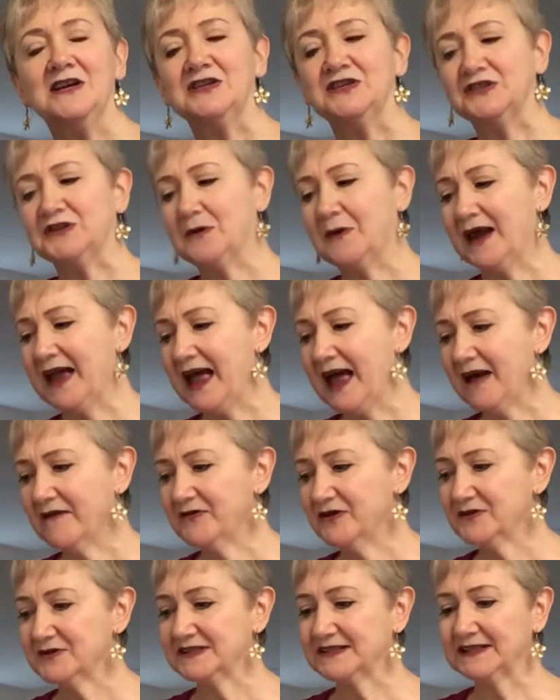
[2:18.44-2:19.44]
So I
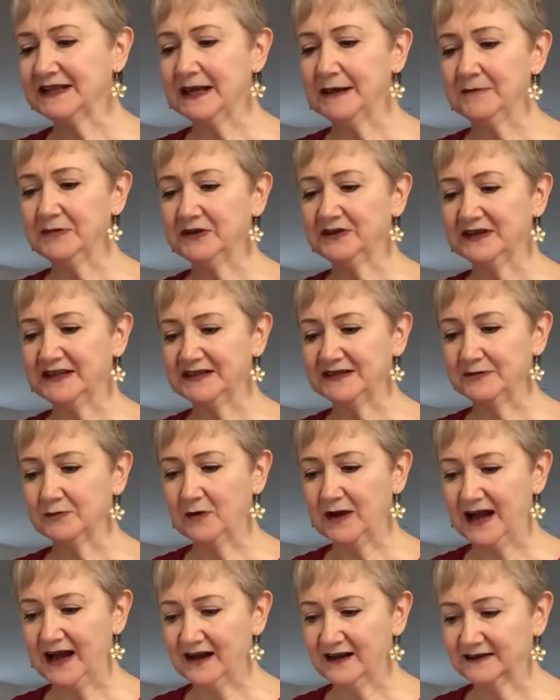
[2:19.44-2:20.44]
have those labeled as
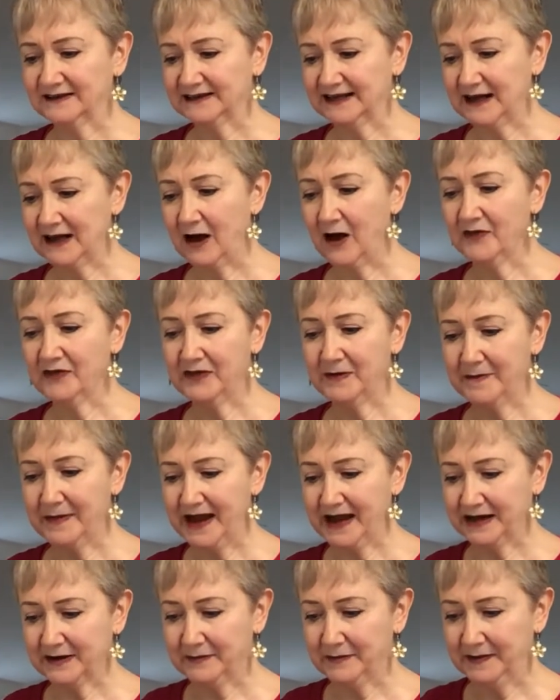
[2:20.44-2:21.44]
well on the
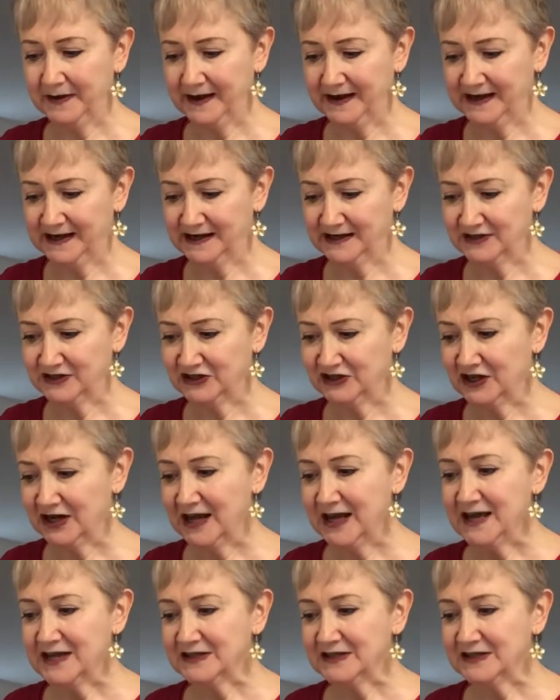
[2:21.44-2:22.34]
back page.